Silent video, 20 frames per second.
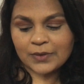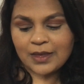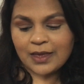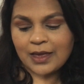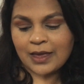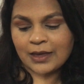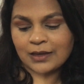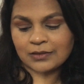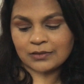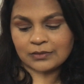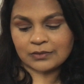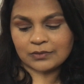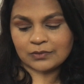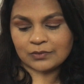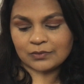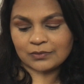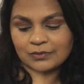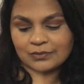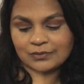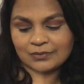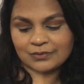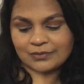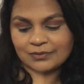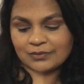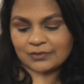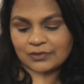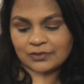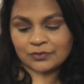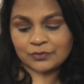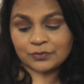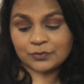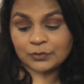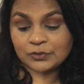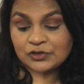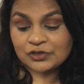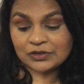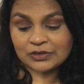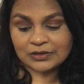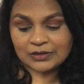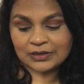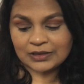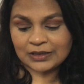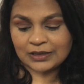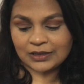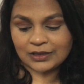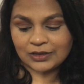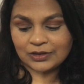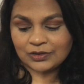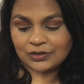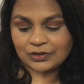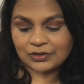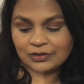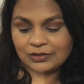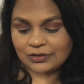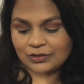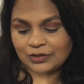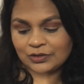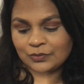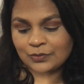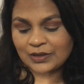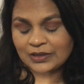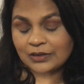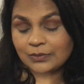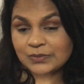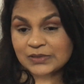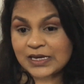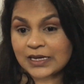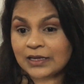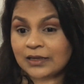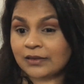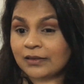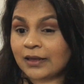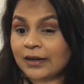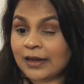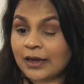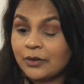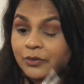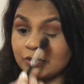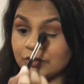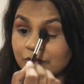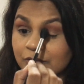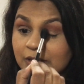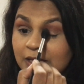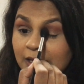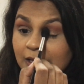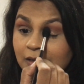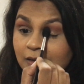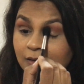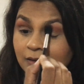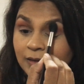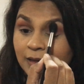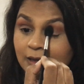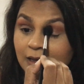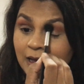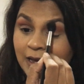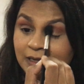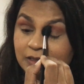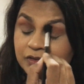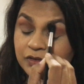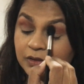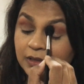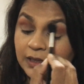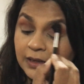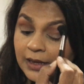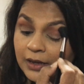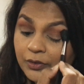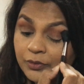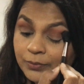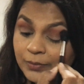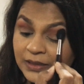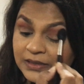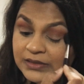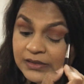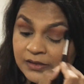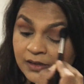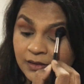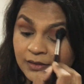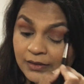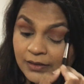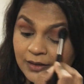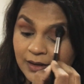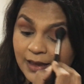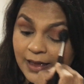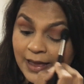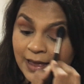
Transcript: And unfortunately, you end up taking that out on your kid. Like, I took it out on my son.